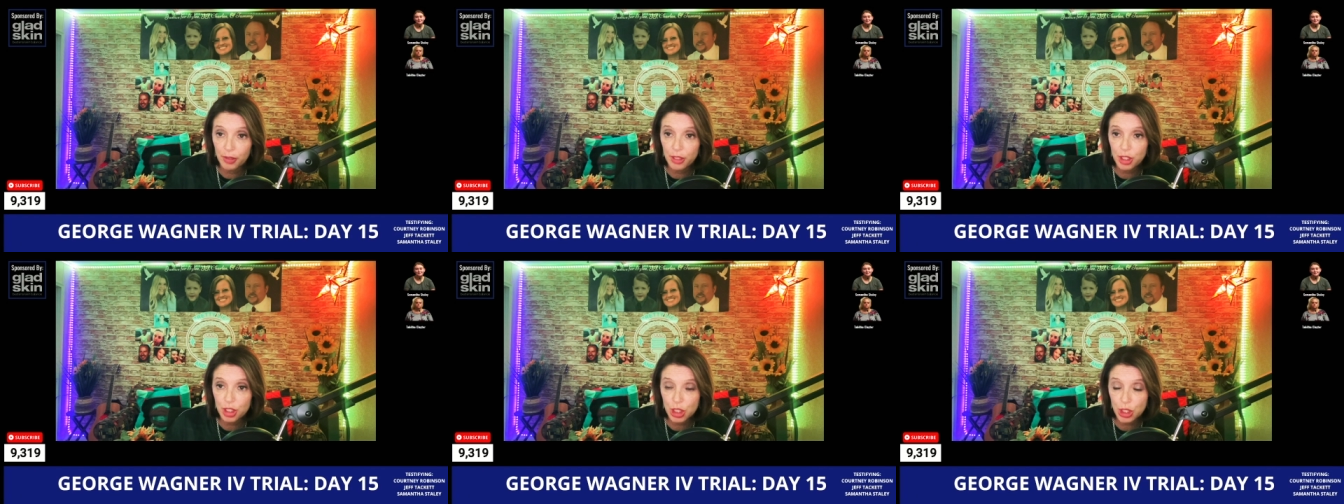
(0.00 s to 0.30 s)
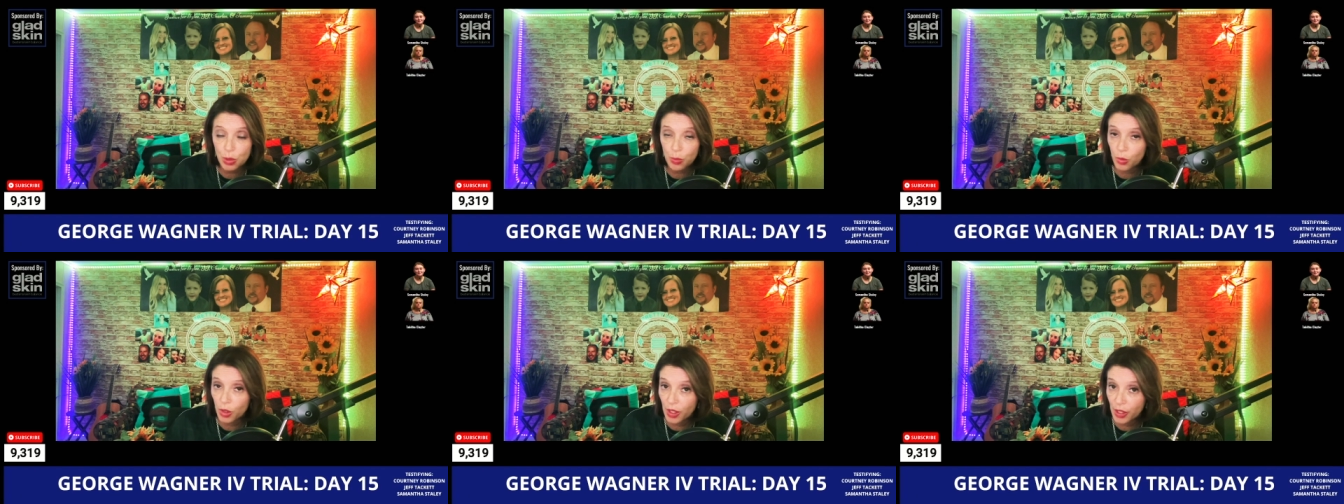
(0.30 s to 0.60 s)
She
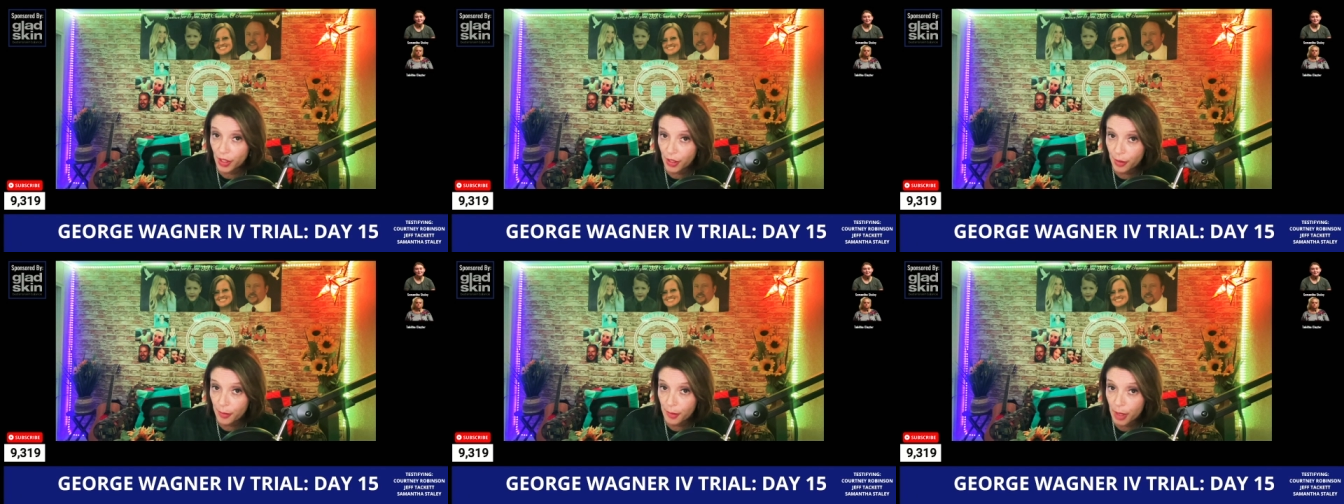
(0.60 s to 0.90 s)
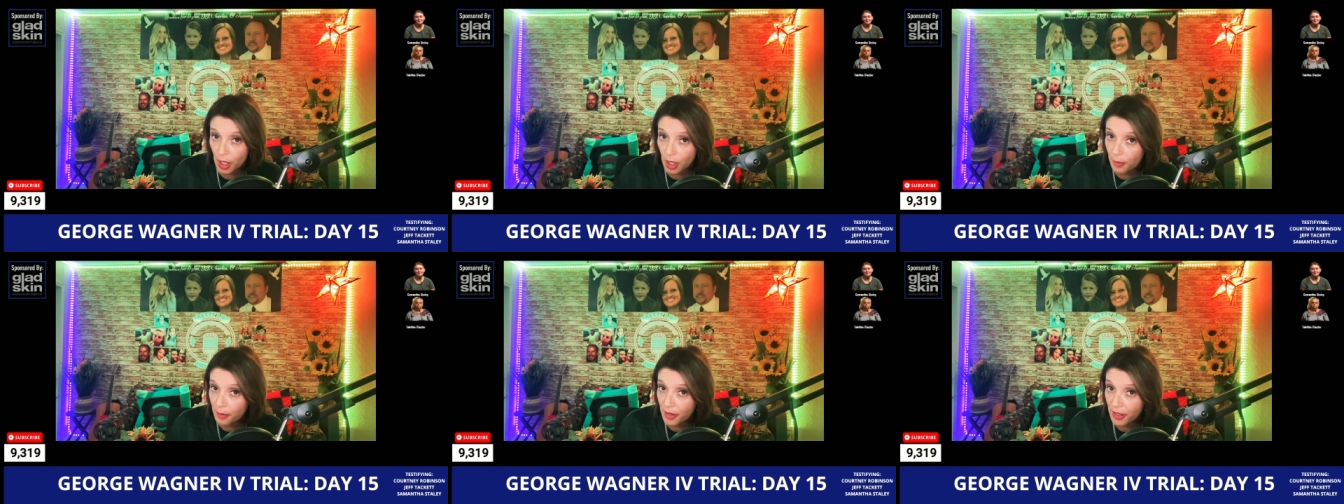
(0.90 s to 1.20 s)
wanted her
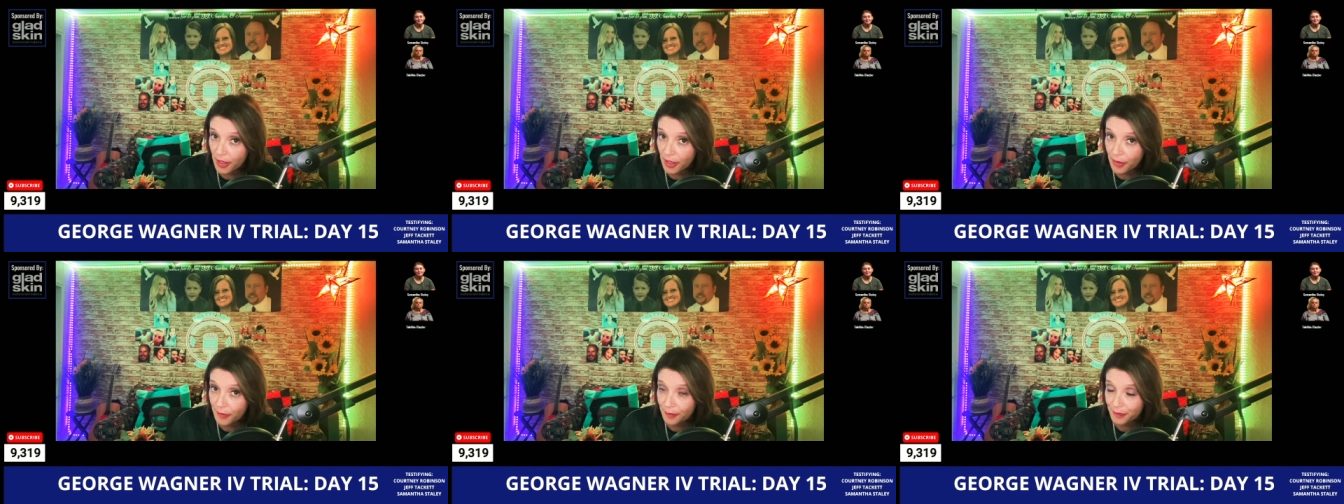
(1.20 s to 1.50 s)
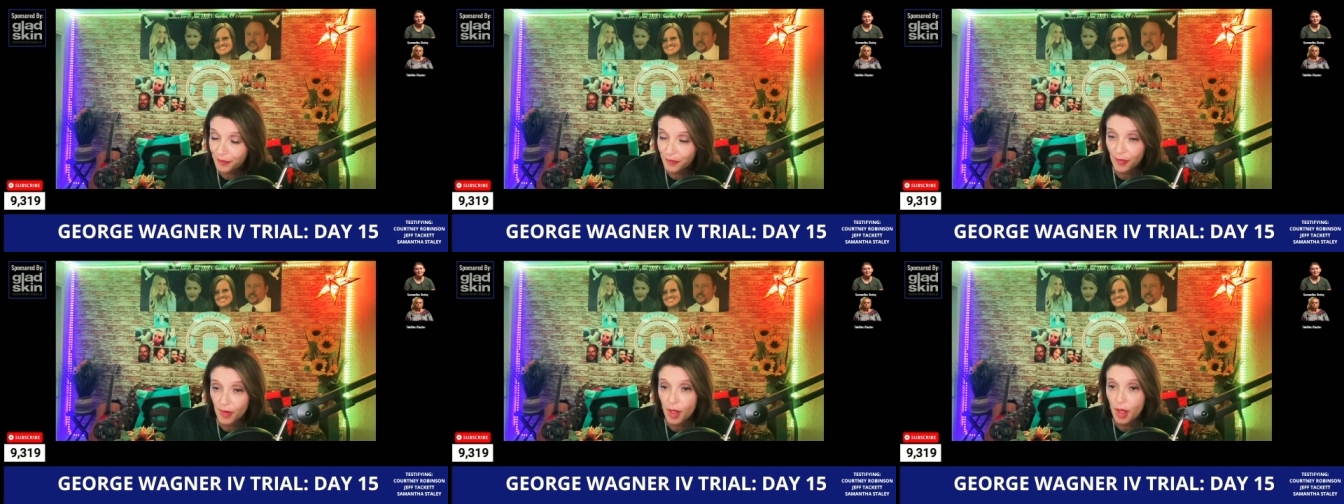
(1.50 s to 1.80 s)
mom there,
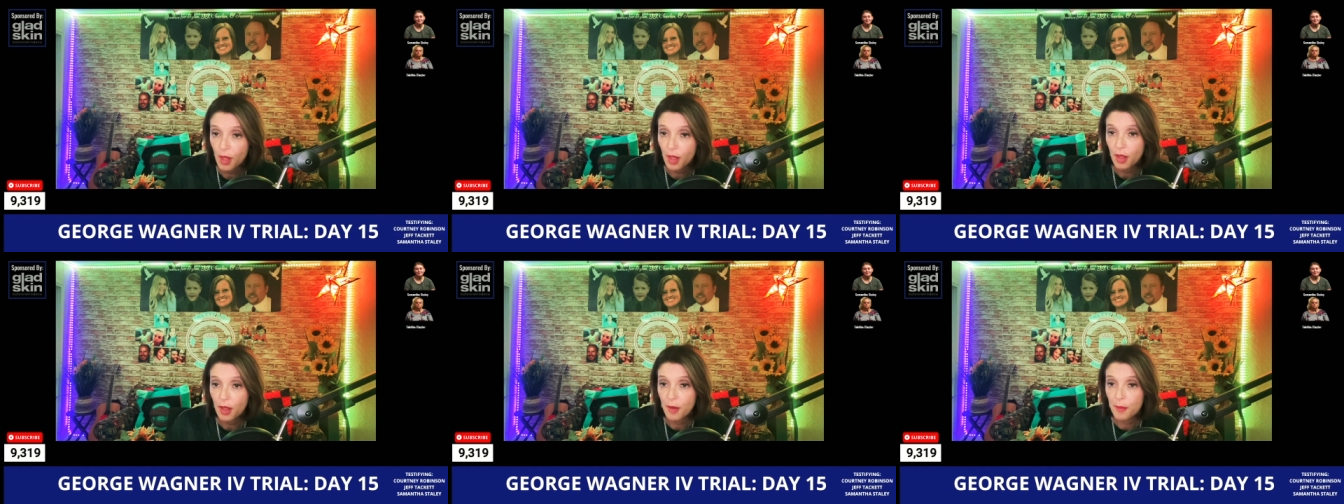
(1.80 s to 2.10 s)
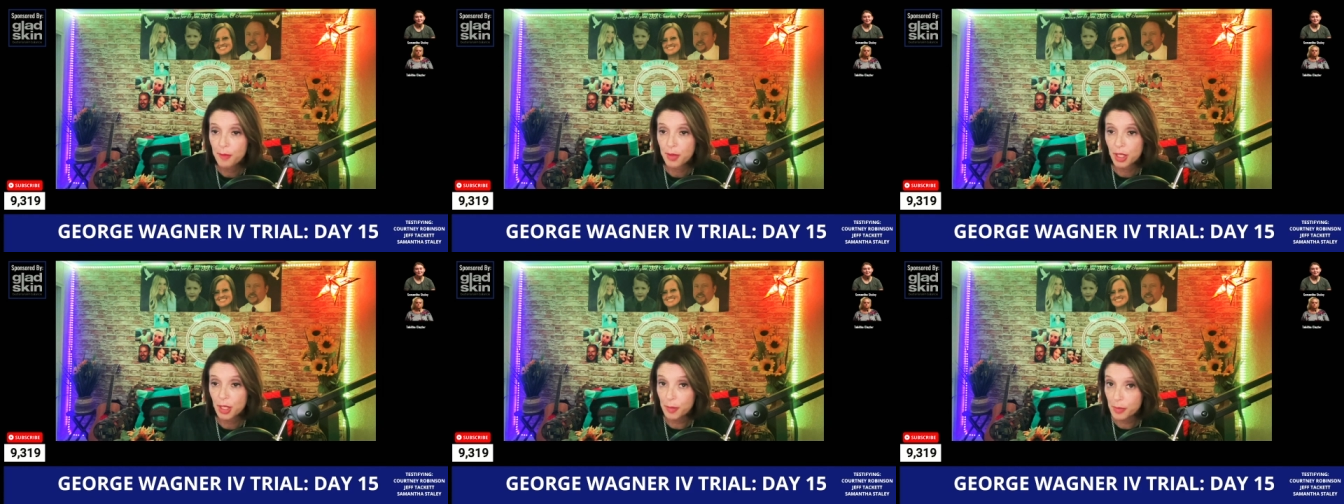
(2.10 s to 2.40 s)

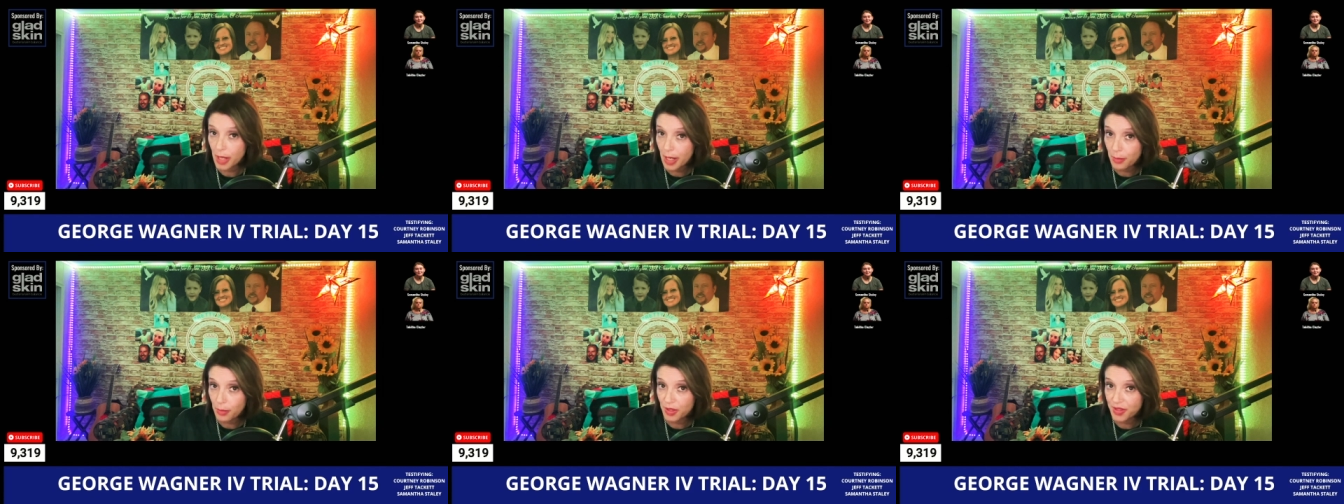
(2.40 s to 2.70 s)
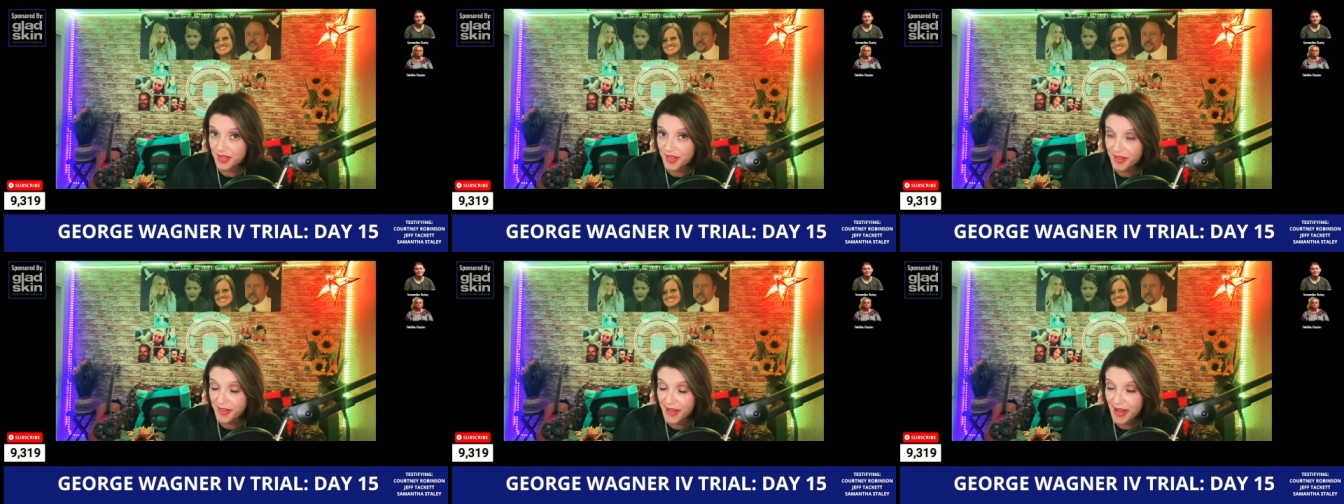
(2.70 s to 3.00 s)
but her mom
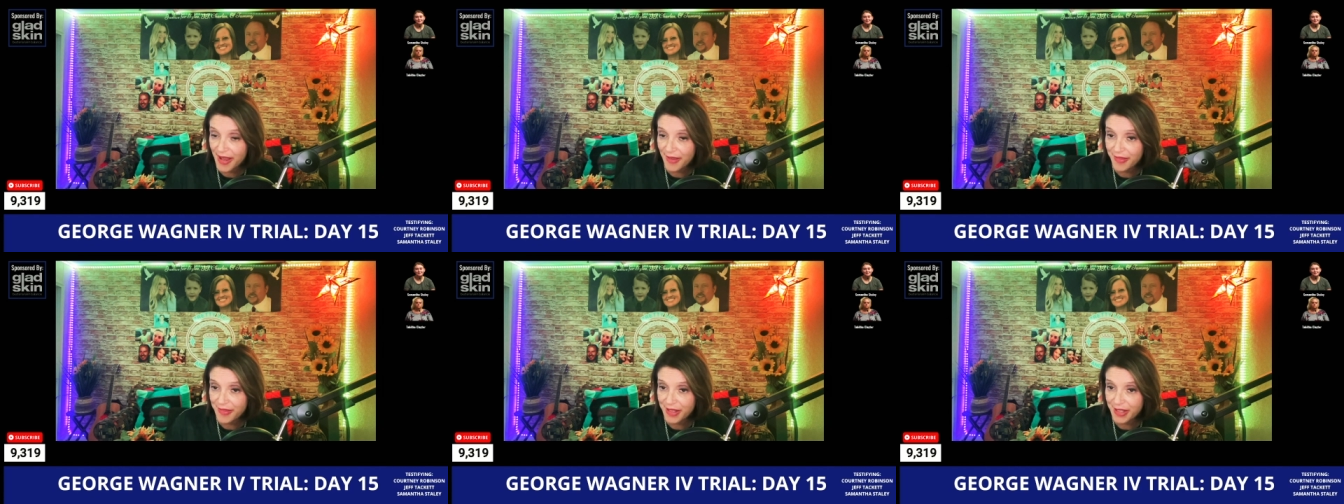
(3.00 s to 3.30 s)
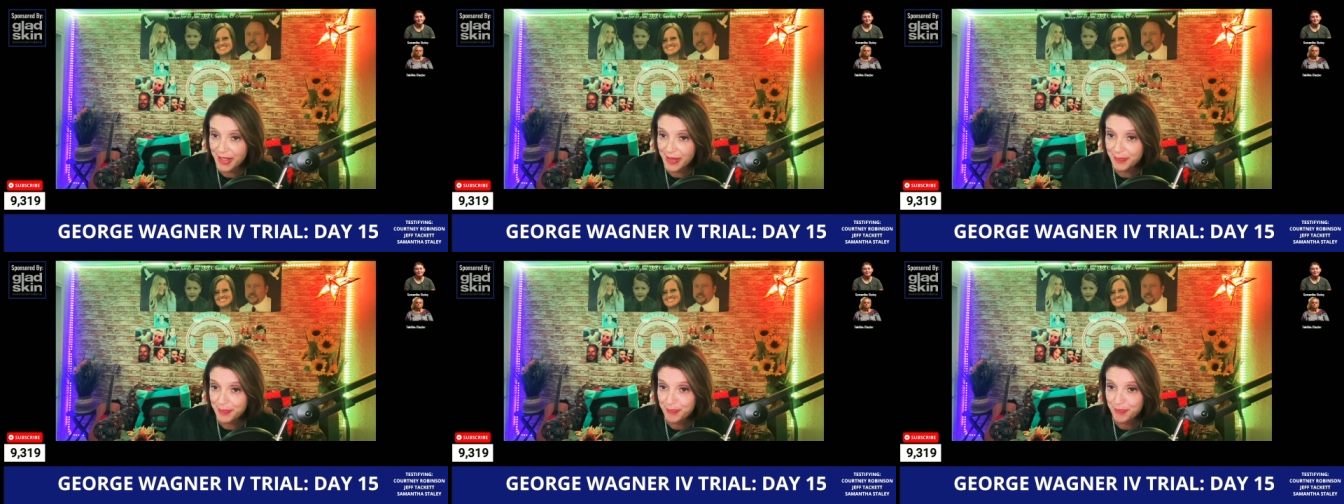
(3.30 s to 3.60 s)
wasn't allowed there.